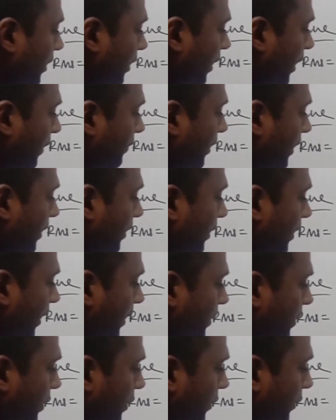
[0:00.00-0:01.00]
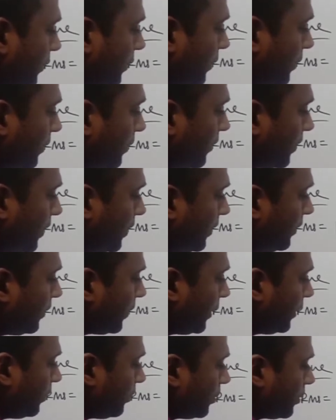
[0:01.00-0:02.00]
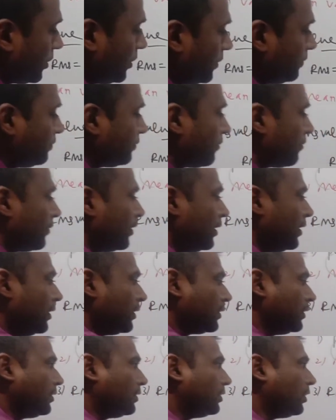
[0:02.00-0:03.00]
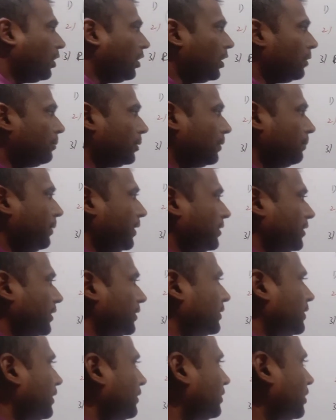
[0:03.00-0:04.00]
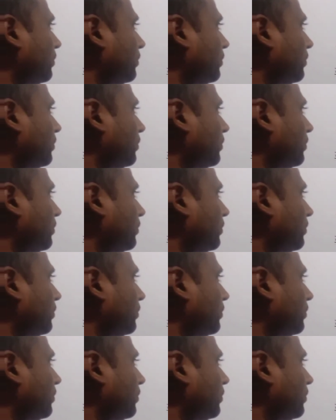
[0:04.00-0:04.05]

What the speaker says: or we can write that is I naught. This is all about basic things